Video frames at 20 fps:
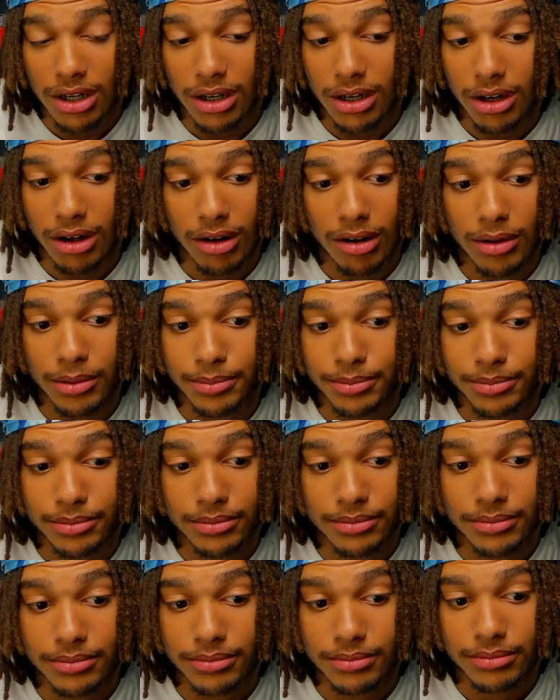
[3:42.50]
And
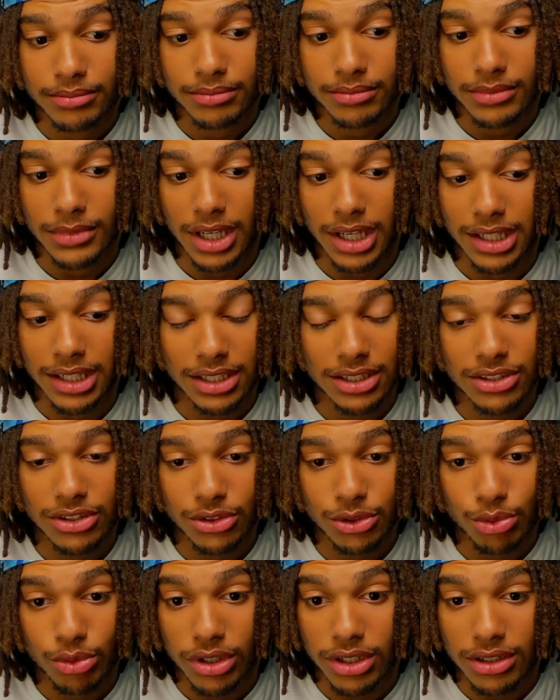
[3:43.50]
this
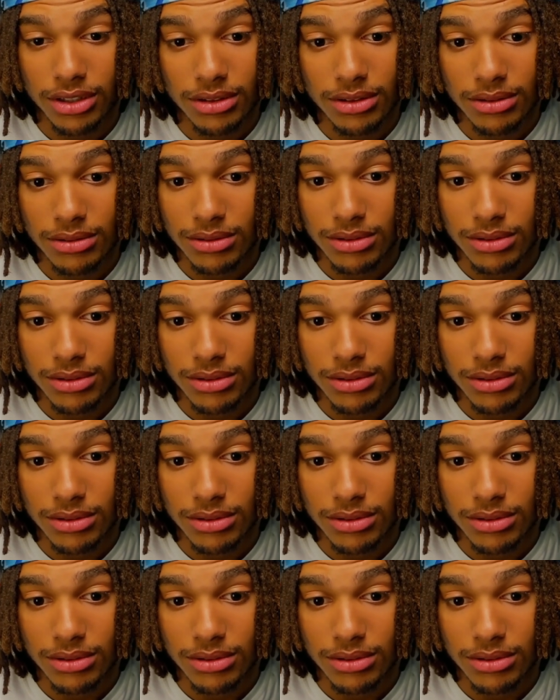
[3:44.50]
is what